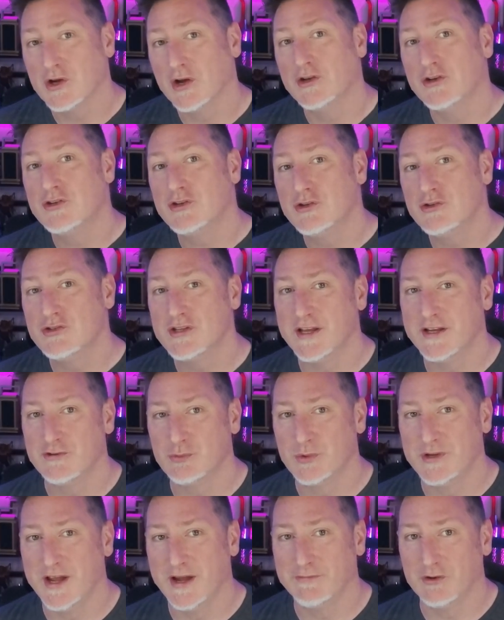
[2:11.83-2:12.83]
On Tuesdays,
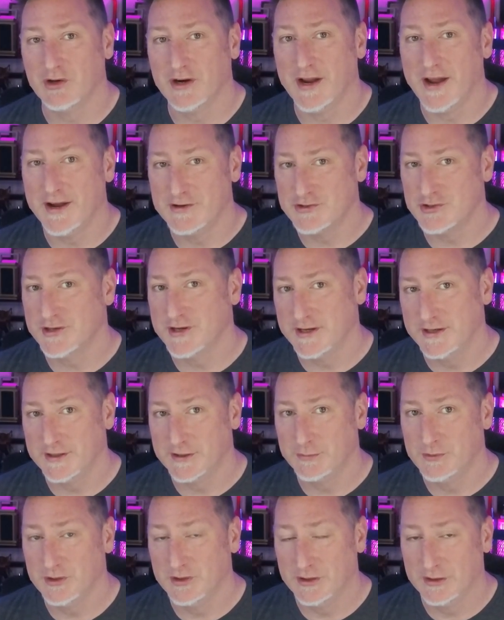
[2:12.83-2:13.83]
we have our Azure Data
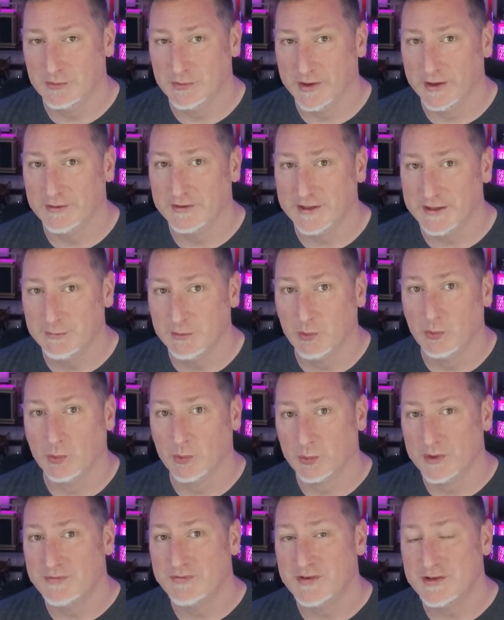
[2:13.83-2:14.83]
Community Roundtable, where
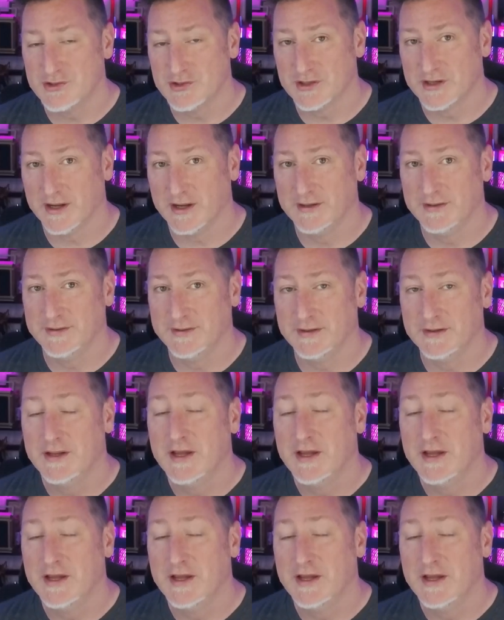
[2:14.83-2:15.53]
we feature content